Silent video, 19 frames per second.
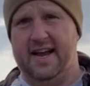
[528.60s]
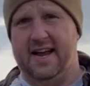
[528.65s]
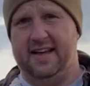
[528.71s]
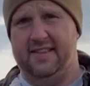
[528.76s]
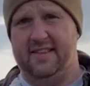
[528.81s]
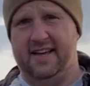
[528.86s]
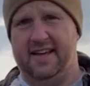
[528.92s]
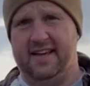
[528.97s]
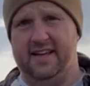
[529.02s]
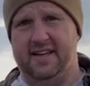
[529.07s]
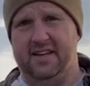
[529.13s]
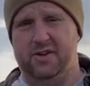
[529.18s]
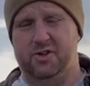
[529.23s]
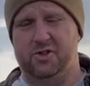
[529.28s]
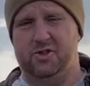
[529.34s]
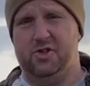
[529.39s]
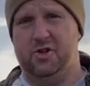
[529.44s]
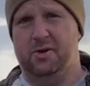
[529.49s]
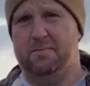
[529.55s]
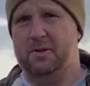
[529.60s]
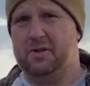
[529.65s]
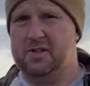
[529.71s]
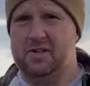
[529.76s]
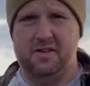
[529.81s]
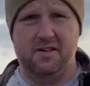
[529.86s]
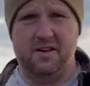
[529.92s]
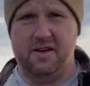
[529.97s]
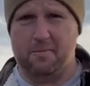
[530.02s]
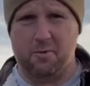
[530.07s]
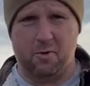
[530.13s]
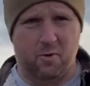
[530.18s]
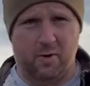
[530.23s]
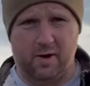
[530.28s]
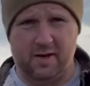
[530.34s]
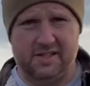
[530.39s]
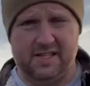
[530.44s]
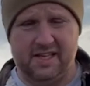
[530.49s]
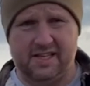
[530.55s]
and they get used to it. But the number
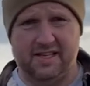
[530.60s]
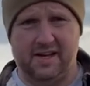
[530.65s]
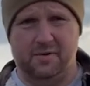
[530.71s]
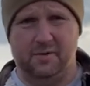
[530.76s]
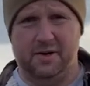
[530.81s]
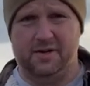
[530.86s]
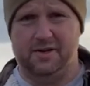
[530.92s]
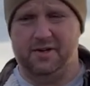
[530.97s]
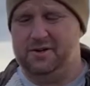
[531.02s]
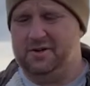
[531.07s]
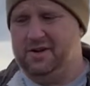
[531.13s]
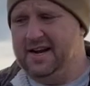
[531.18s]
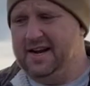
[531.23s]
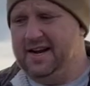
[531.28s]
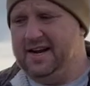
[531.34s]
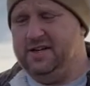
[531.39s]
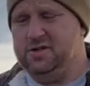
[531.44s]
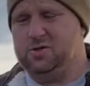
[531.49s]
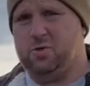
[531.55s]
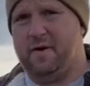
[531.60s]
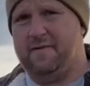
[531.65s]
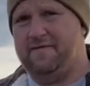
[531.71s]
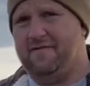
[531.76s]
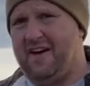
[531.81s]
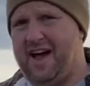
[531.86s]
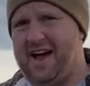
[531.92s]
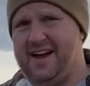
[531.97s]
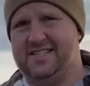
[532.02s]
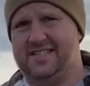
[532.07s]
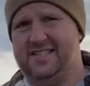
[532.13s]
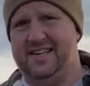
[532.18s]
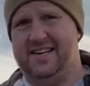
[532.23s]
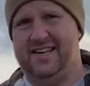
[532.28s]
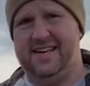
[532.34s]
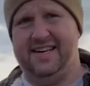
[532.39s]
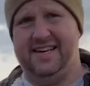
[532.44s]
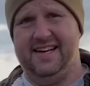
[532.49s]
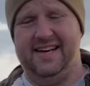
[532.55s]
one thing that we do is we
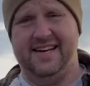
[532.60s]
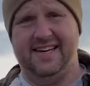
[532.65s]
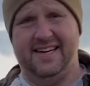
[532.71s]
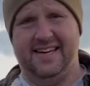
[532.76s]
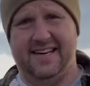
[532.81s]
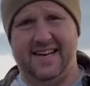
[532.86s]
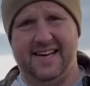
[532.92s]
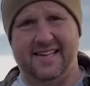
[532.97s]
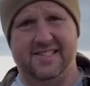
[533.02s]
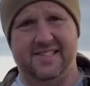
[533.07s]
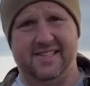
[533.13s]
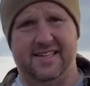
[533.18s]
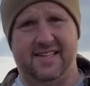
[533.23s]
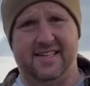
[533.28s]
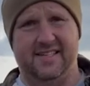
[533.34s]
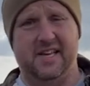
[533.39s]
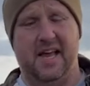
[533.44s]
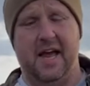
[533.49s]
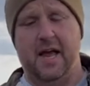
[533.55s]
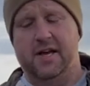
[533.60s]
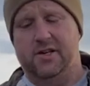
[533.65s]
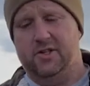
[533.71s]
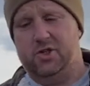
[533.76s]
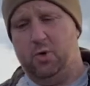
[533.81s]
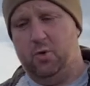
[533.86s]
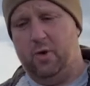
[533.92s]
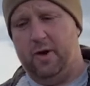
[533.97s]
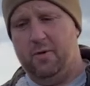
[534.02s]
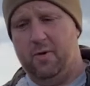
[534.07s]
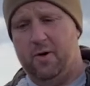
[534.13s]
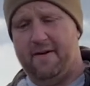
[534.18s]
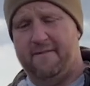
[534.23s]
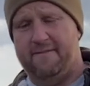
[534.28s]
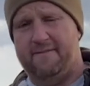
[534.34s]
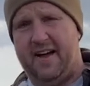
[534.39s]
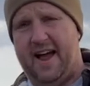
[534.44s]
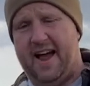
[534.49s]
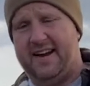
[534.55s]
vaccinate against this. So we want
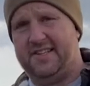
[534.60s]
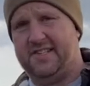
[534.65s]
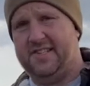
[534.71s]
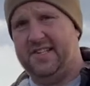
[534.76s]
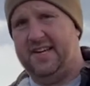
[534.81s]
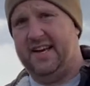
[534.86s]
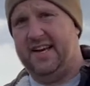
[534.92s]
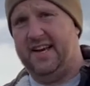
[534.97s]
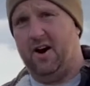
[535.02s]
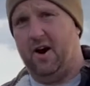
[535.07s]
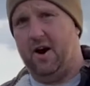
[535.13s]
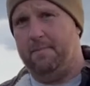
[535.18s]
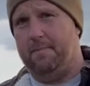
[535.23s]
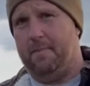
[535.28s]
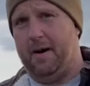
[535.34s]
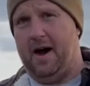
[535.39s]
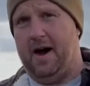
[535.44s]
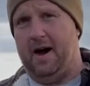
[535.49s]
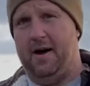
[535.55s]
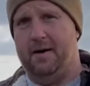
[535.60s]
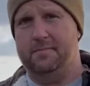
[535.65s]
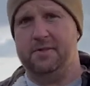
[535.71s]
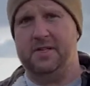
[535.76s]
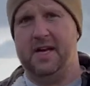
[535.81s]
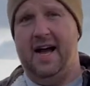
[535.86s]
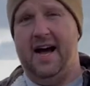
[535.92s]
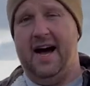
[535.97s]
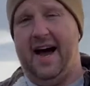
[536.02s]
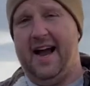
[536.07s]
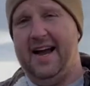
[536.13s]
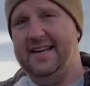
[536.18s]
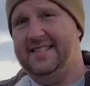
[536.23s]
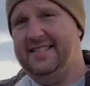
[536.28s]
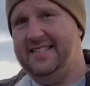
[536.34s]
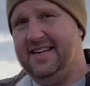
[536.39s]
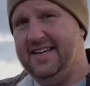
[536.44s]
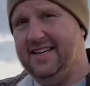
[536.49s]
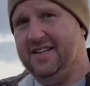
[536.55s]
to vaccinate our moms.
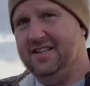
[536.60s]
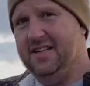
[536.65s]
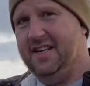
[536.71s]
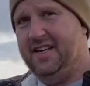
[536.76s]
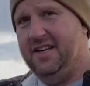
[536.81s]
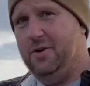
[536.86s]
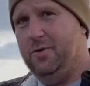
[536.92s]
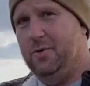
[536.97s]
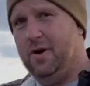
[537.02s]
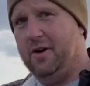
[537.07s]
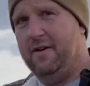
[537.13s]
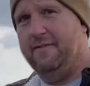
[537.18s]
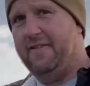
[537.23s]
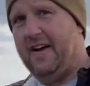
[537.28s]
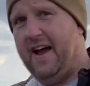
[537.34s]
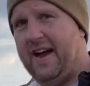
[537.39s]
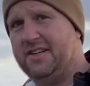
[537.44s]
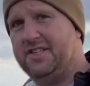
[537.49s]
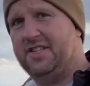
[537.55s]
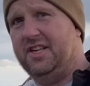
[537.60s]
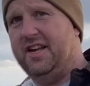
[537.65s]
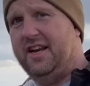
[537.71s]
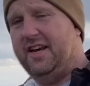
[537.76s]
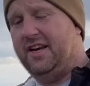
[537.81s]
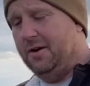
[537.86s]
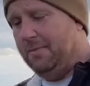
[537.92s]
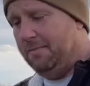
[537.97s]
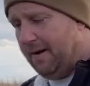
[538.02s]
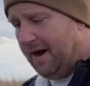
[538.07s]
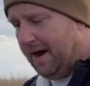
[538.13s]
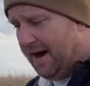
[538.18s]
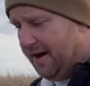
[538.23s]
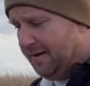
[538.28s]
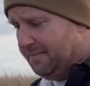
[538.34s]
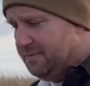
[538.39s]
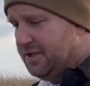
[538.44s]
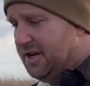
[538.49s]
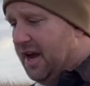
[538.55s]
Ideally, you want to vaccinate your
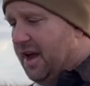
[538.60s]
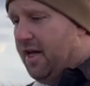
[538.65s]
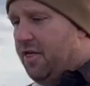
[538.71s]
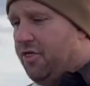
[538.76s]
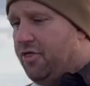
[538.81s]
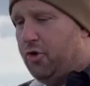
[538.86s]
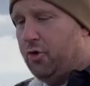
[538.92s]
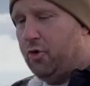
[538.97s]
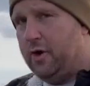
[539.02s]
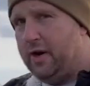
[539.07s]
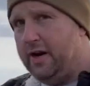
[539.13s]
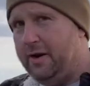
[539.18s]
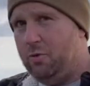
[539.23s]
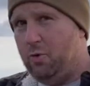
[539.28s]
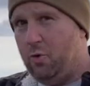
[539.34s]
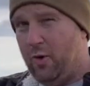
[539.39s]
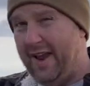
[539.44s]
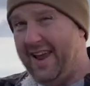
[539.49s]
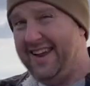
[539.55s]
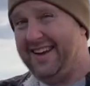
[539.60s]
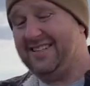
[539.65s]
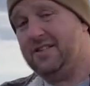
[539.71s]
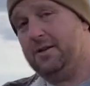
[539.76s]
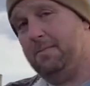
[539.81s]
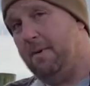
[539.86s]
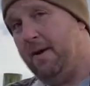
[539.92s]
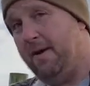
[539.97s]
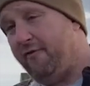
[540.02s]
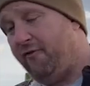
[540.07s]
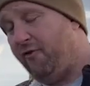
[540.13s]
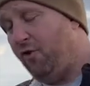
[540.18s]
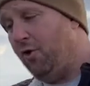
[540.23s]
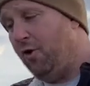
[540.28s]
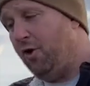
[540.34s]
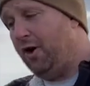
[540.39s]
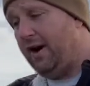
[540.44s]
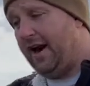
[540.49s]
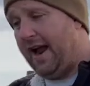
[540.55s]
moms 3 weeks
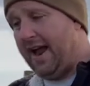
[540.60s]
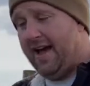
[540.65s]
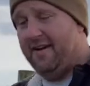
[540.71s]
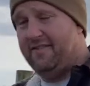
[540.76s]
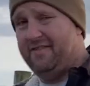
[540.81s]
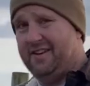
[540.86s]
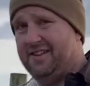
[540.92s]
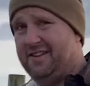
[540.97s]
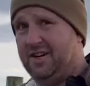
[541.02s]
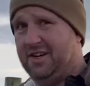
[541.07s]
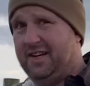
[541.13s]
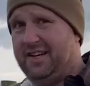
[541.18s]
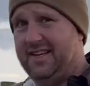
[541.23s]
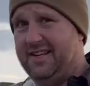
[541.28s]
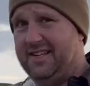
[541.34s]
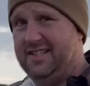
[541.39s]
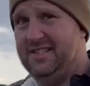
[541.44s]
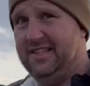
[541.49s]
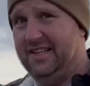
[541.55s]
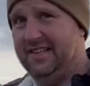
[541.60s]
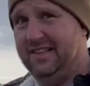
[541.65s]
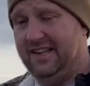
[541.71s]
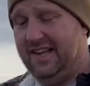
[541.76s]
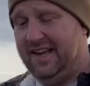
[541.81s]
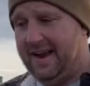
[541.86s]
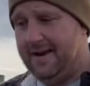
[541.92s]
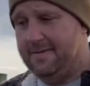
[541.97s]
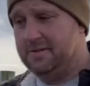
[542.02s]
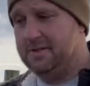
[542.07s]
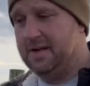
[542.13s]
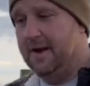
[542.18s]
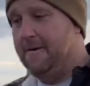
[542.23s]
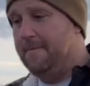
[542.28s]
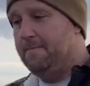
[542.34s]
before having their kids and lambs,